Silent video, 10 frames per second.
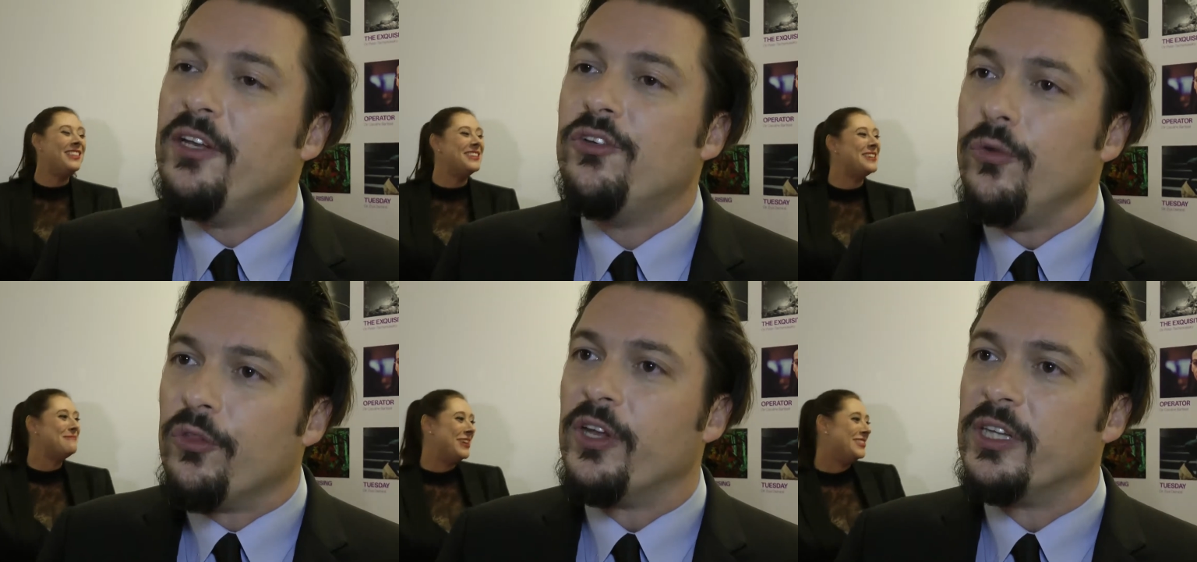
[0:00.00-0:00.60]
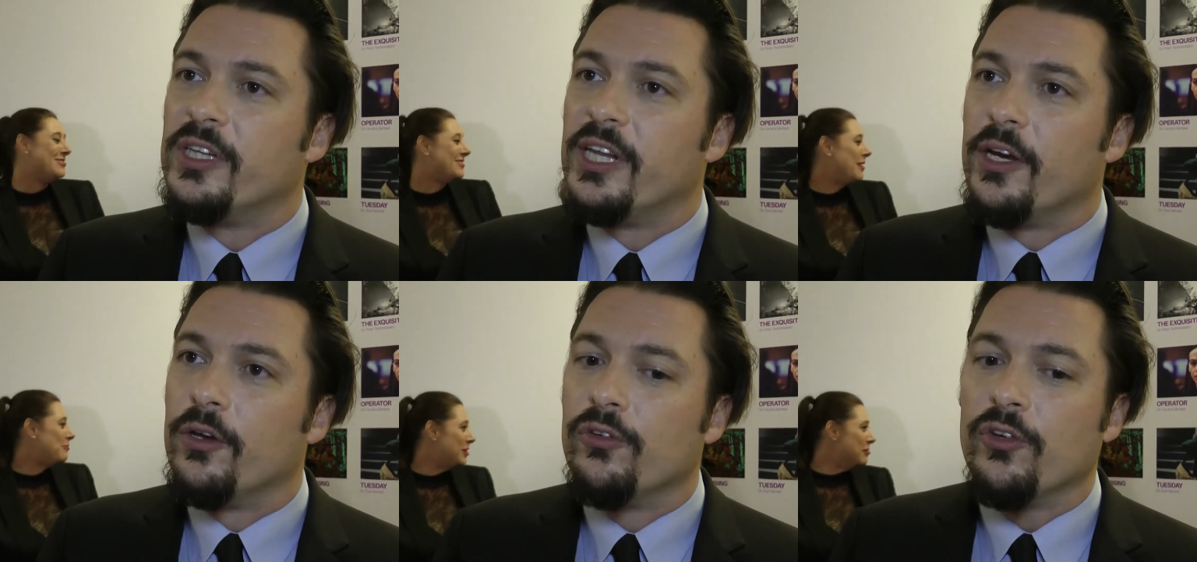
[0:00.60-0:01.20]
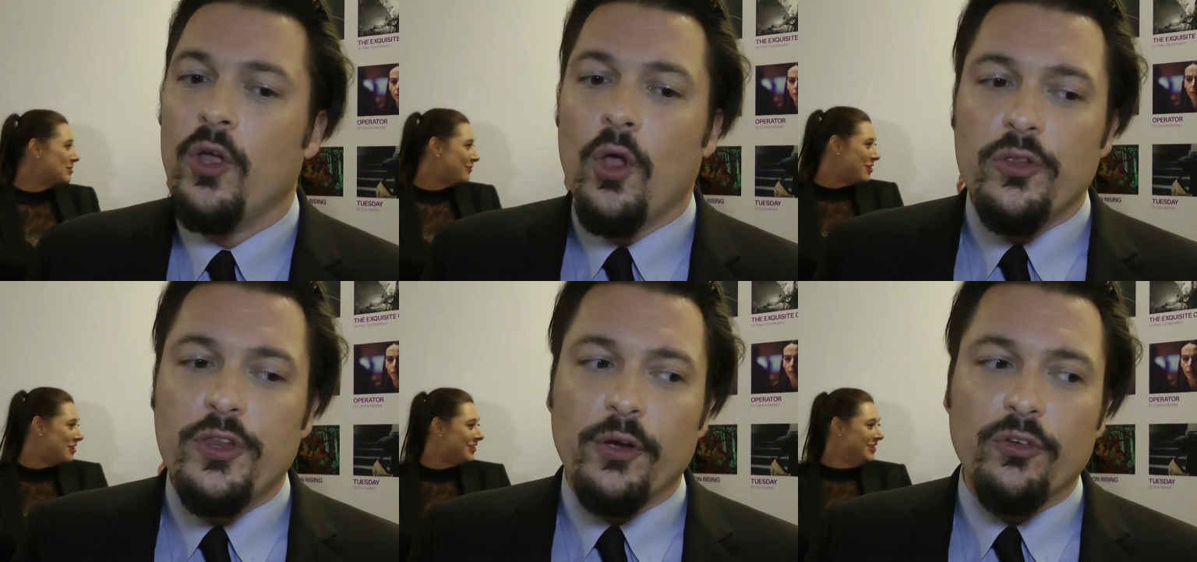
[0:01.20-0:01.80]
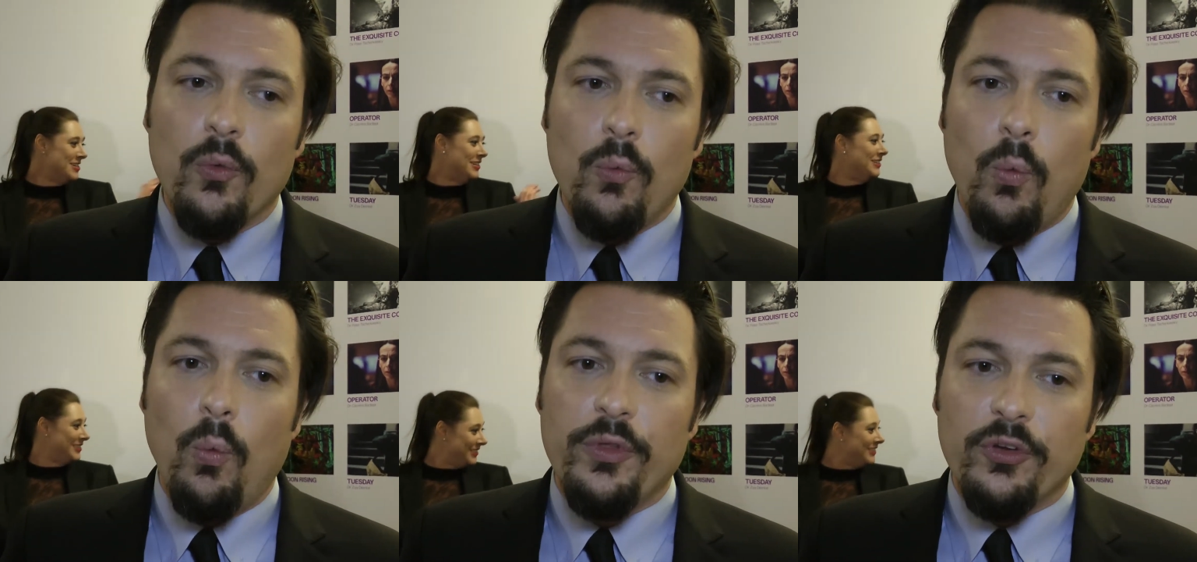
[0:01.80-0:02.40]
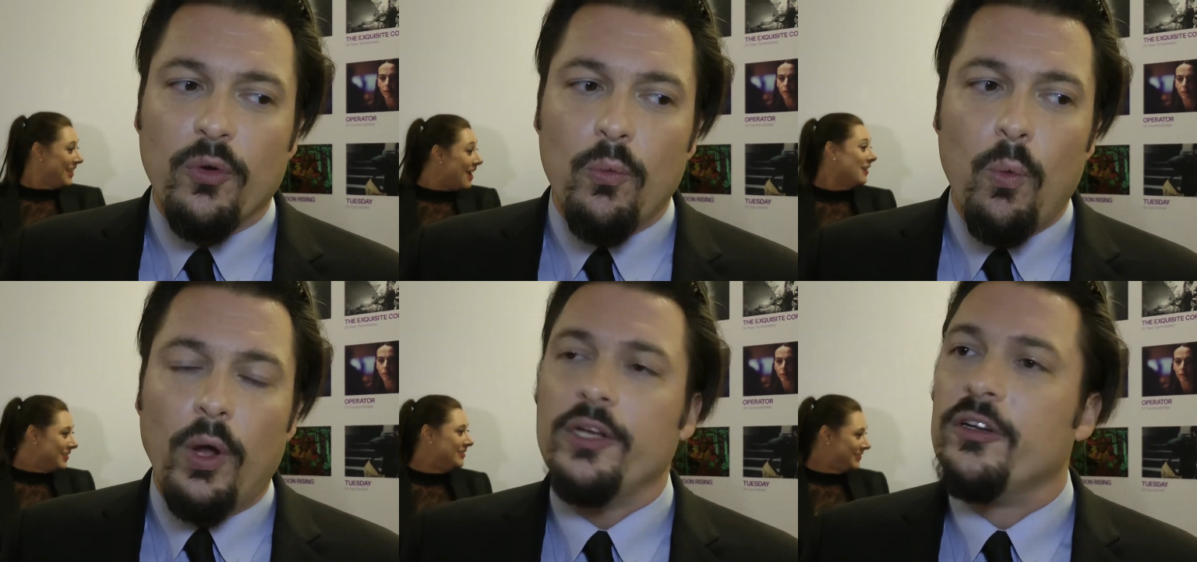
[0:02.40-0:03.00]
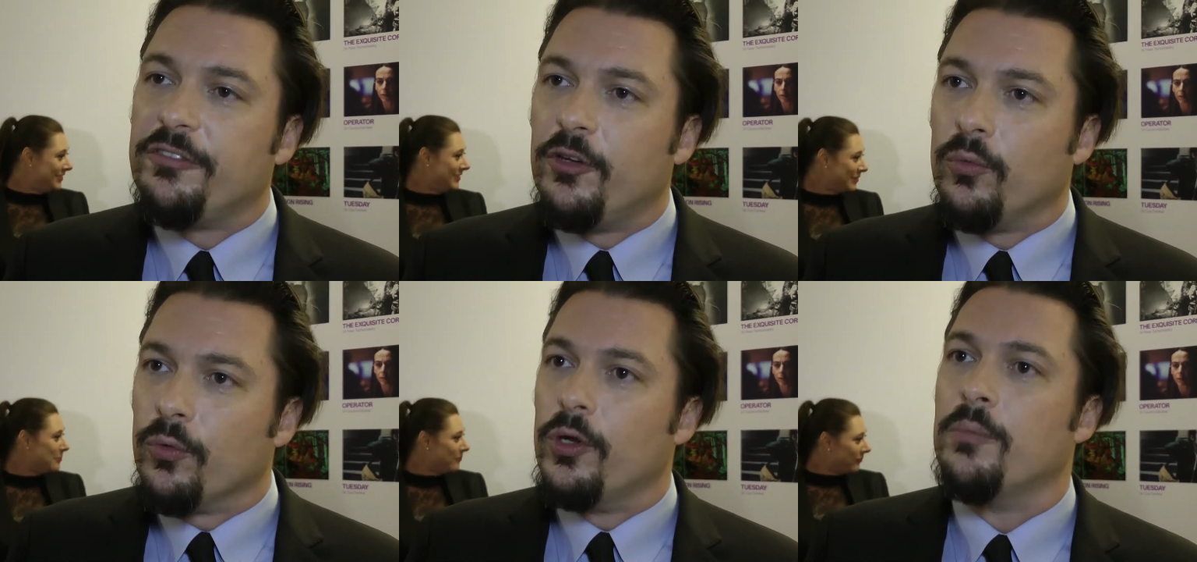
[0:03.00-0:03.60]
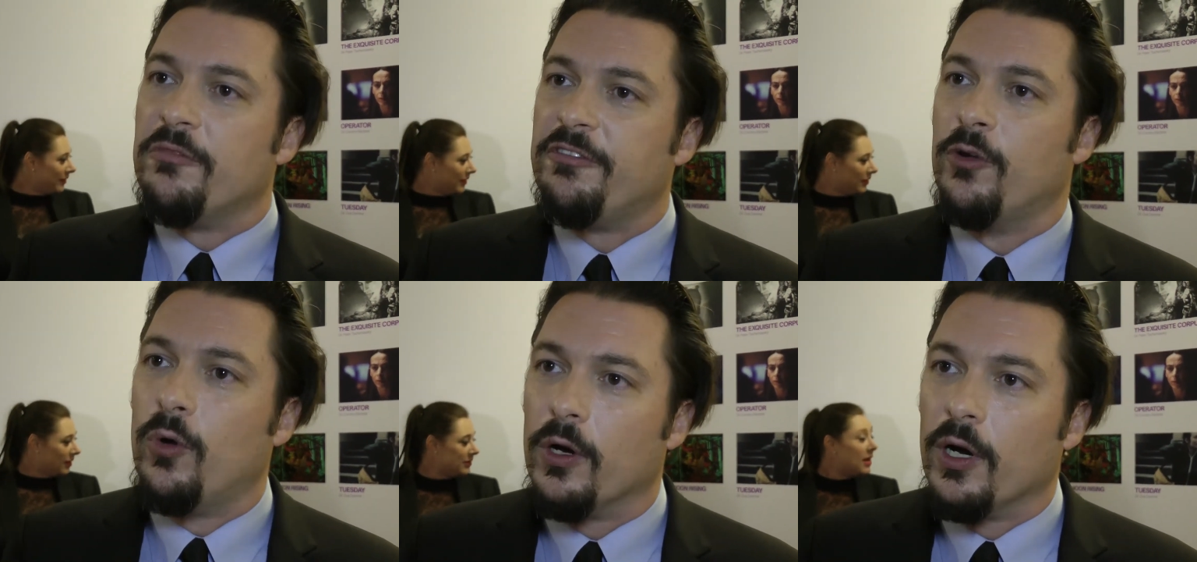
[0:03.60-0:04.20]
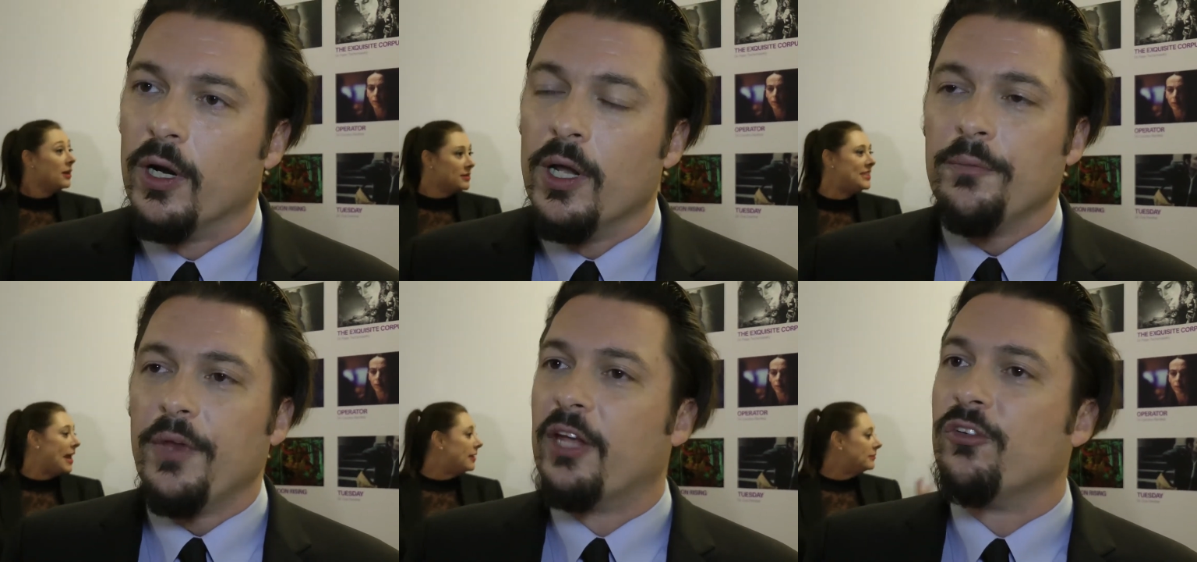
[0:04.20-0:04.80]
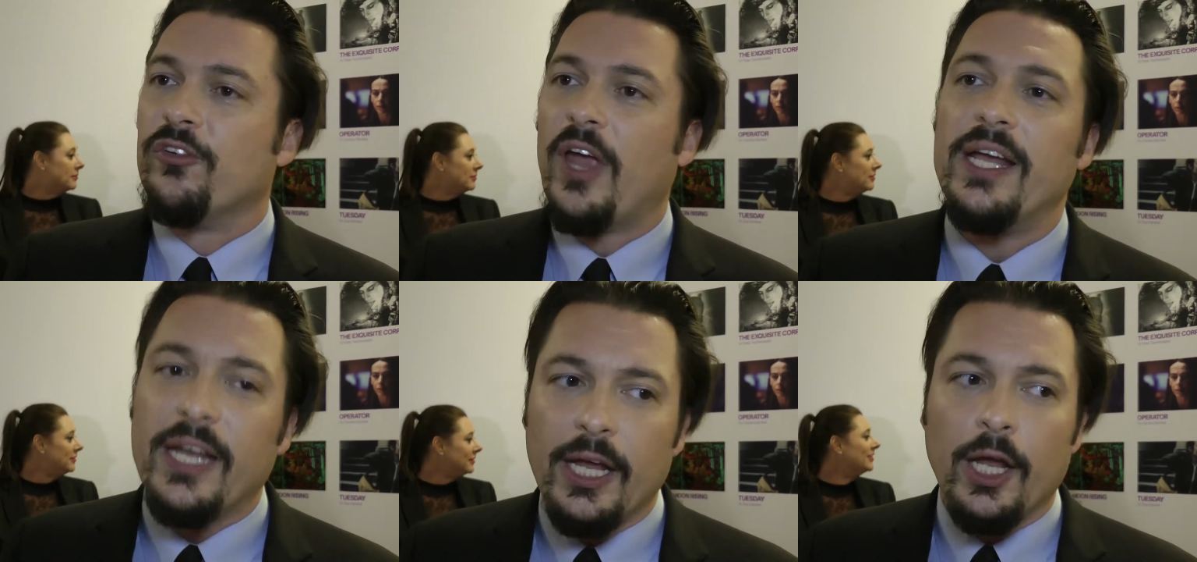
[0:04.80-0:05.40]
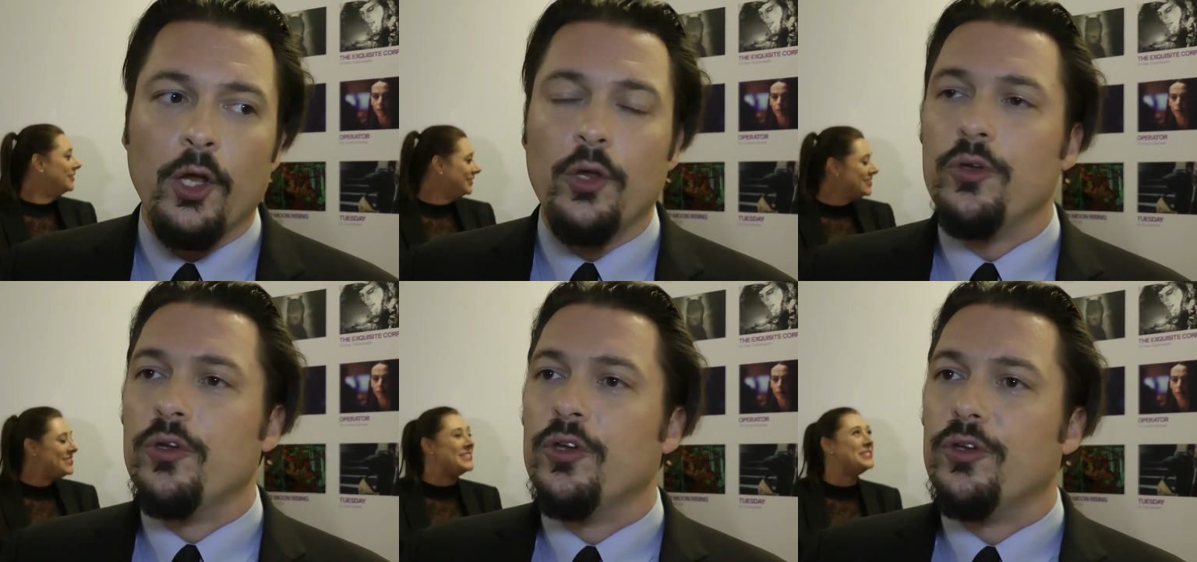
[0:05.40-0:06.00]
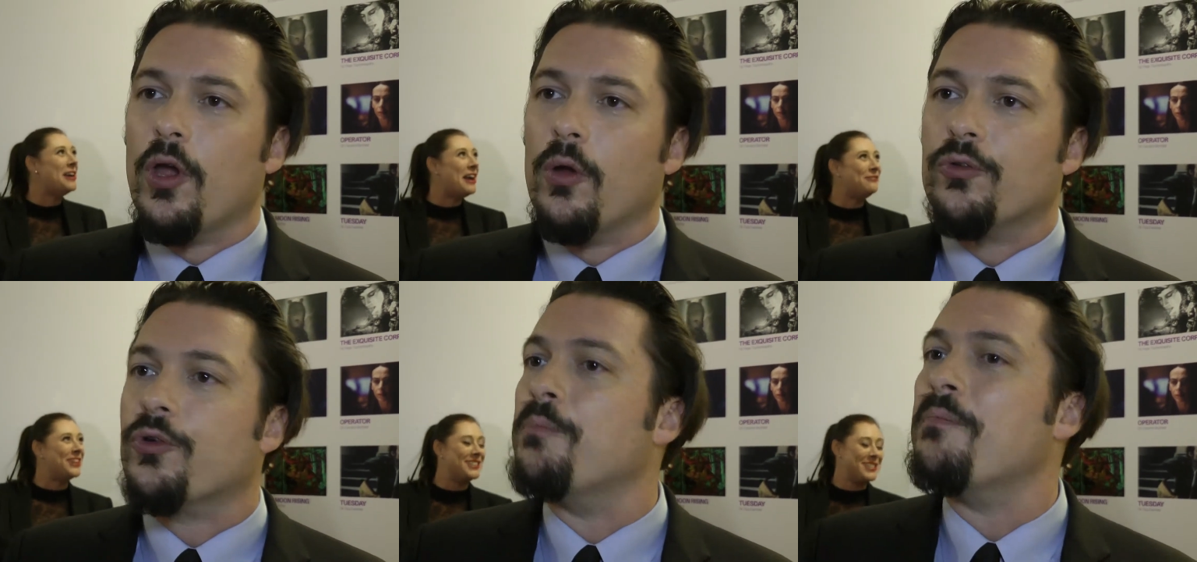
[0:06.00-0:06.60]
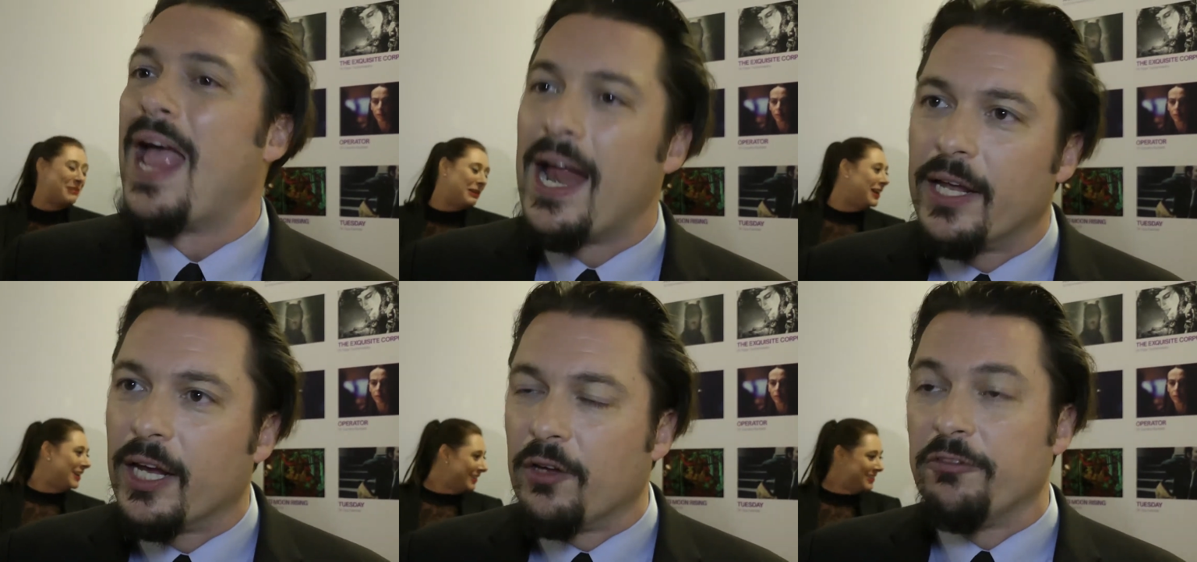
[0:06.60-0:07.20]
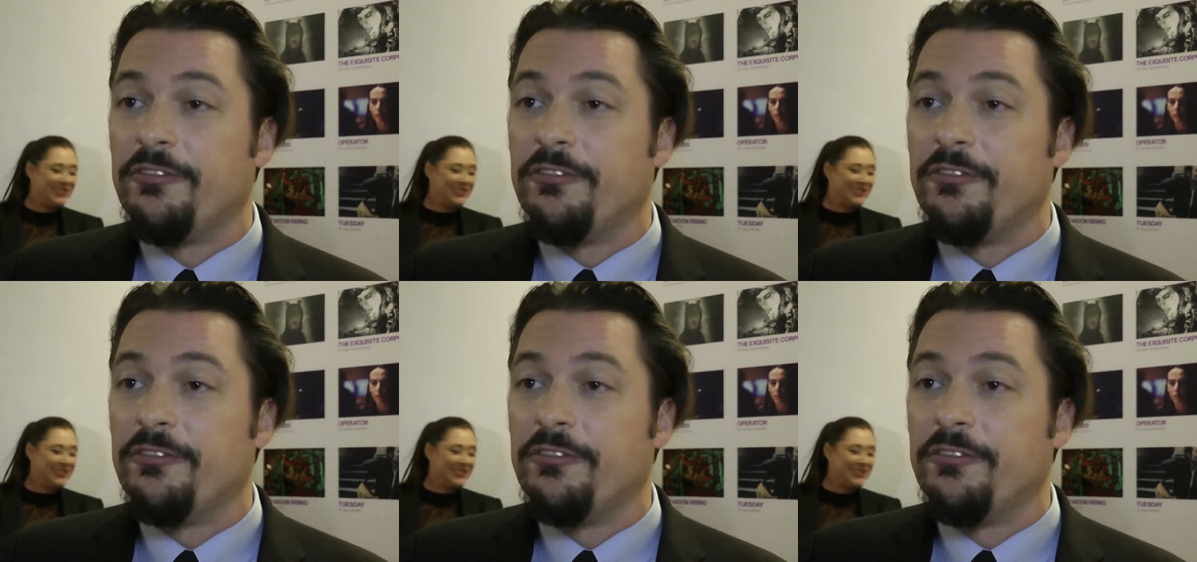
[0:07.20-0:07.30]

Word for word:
Speaker 1: I do do think that there's there's a there's a wonderful room for exciting, you know, dramatic,